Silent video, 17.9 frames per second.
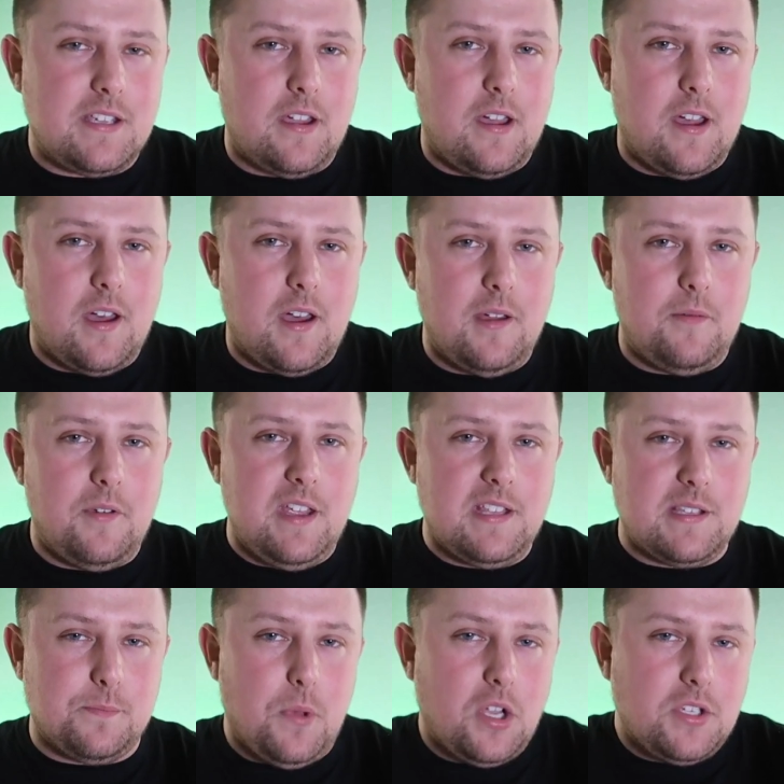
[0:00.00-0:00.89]
uh,
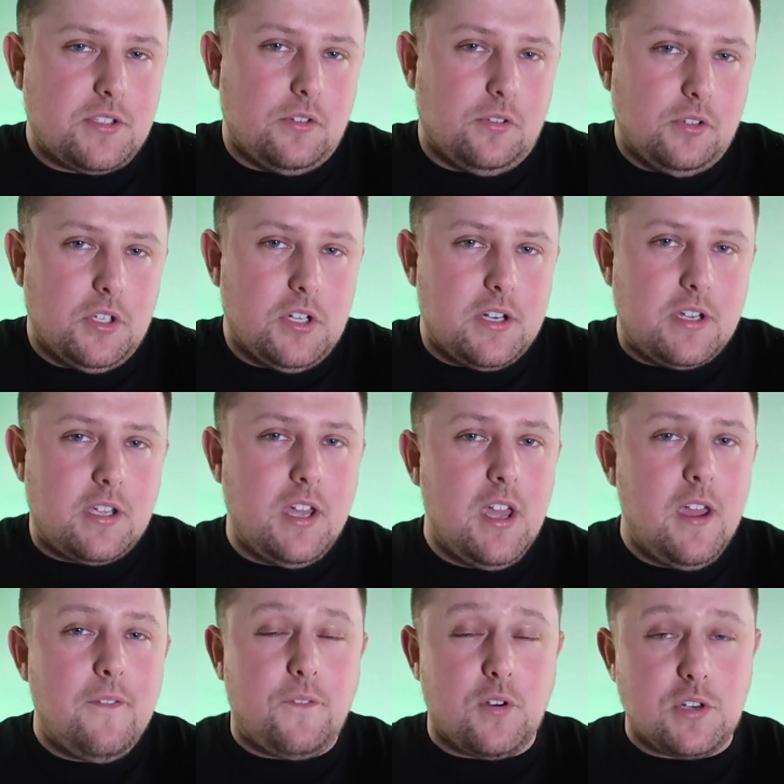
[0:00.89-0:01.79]
his muscle look
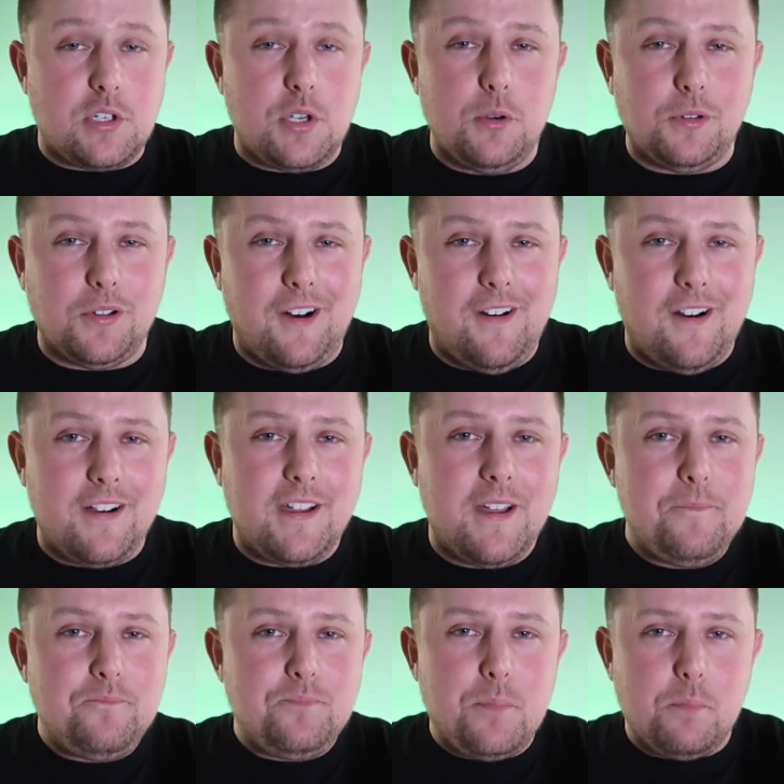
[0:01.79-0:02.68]
for too long,